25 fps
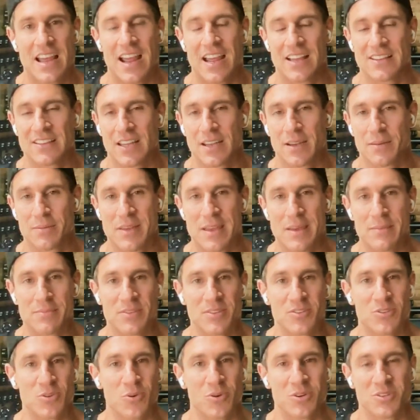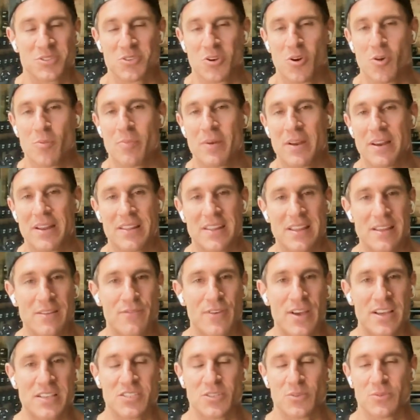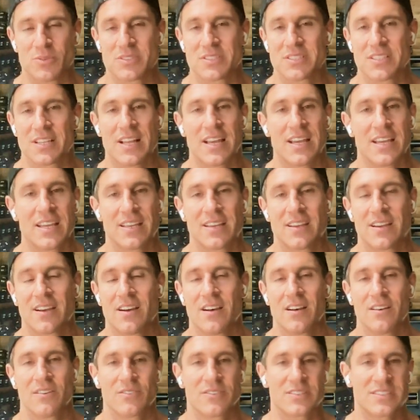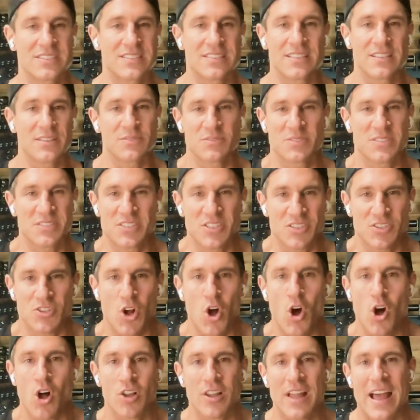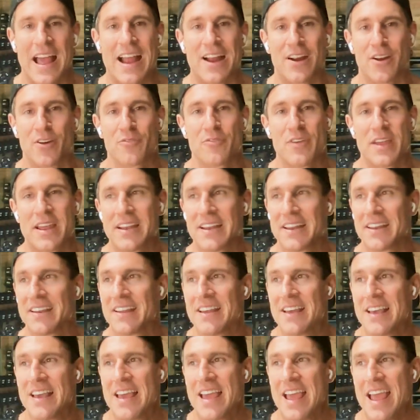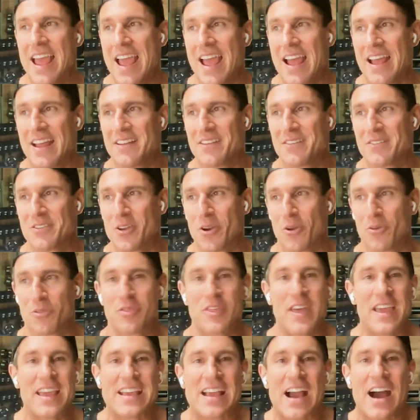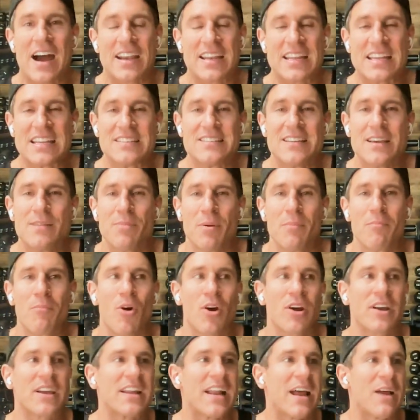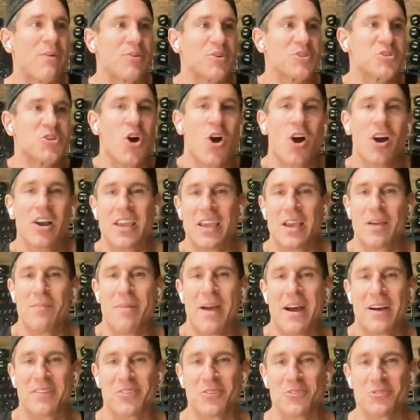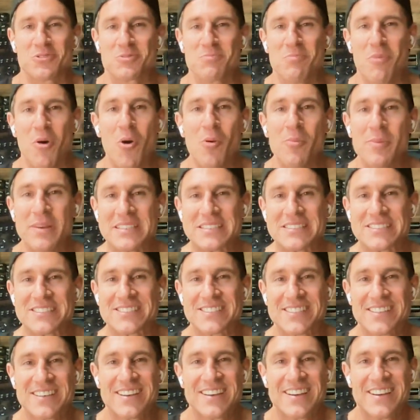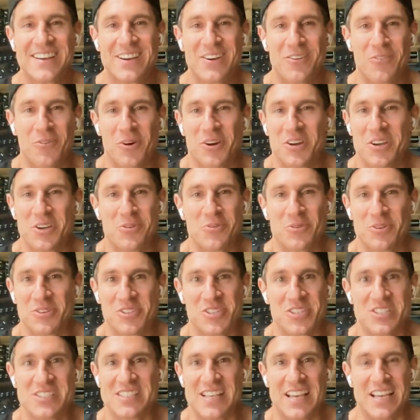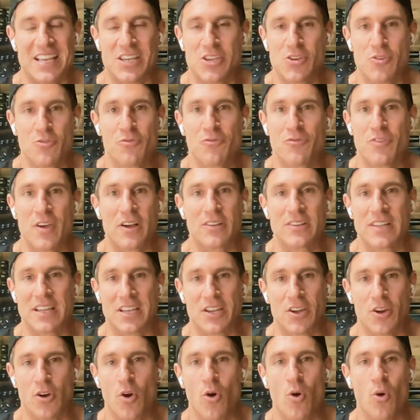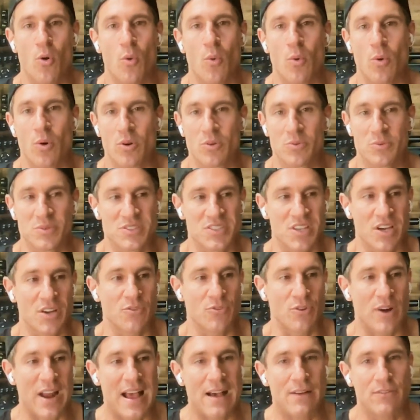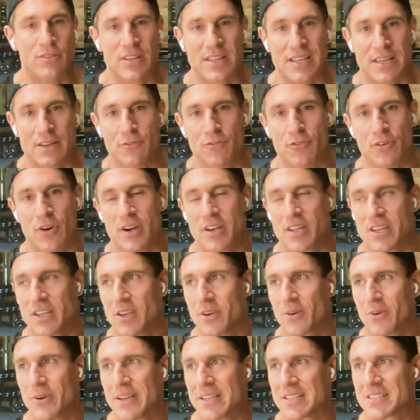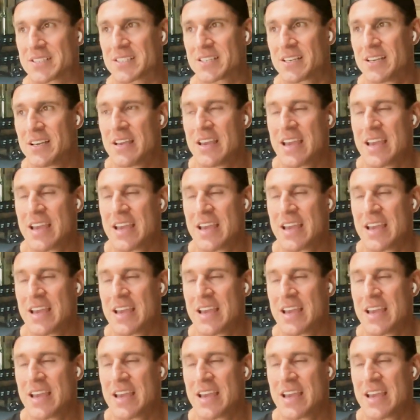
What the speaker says: and let him keep the doors open. And the investor was like, oh, God, this is all aggravated. And, you know, thank God he did. But Mark and I were talking about those moments where you were just like, you felt like your whole world was unraveling in front of you. And it's